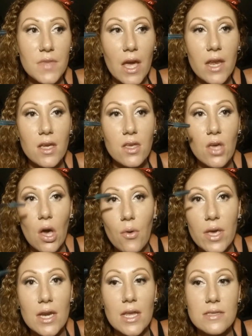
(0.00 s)
kind of go
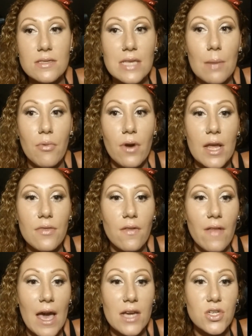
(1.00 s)
in and separate the
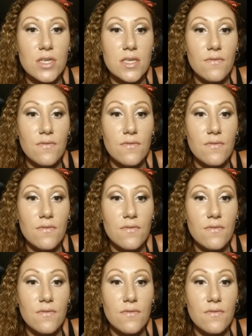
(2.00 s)
lashes